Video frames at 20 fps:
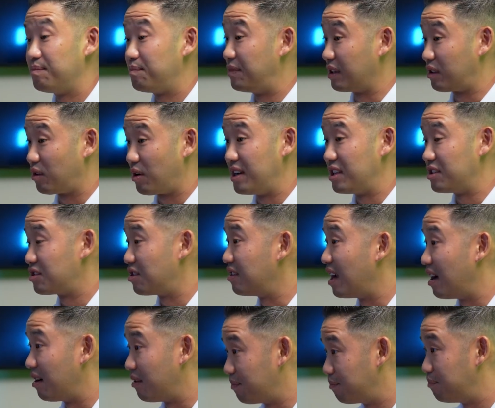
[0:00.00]
The credits are
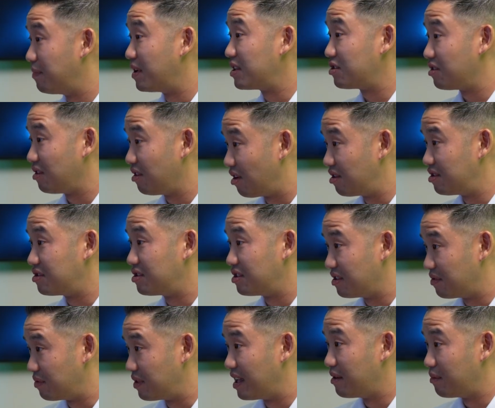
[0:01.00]
now much
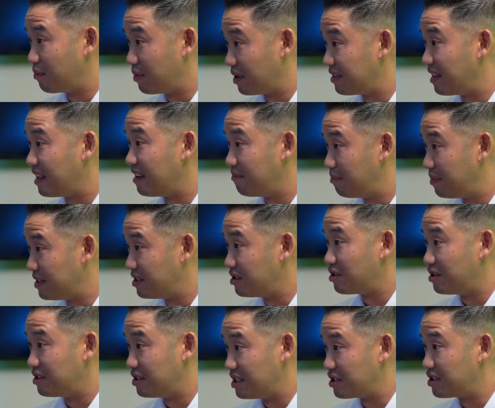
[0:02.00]
larger than what they've been
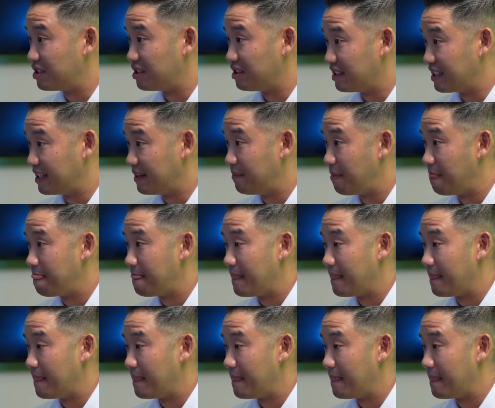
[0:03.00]
traditionally.